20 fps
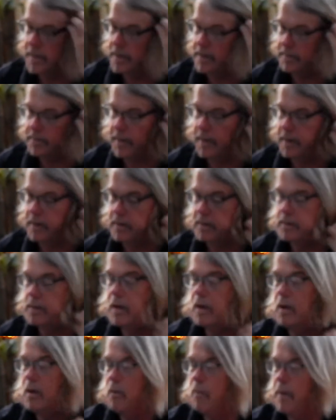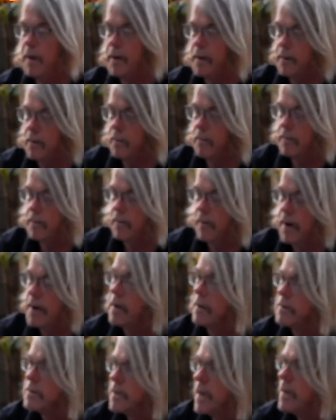Anything we can do with the
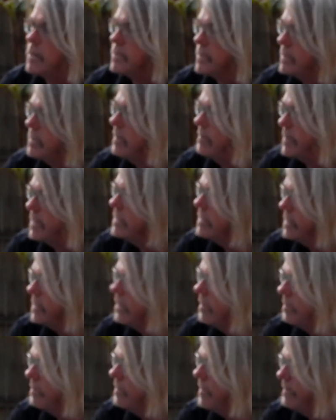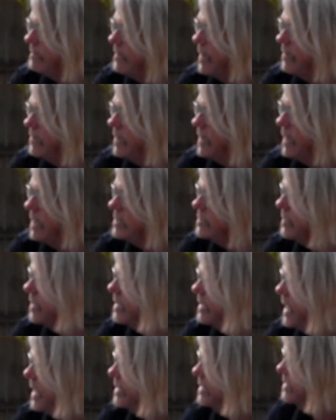radio station, let me, you know, if nothing else,
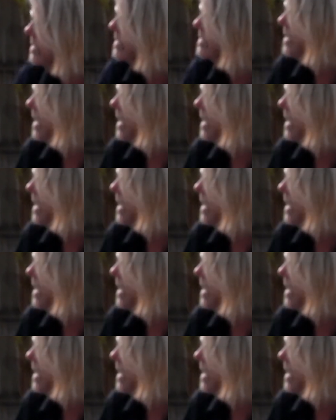bring that to the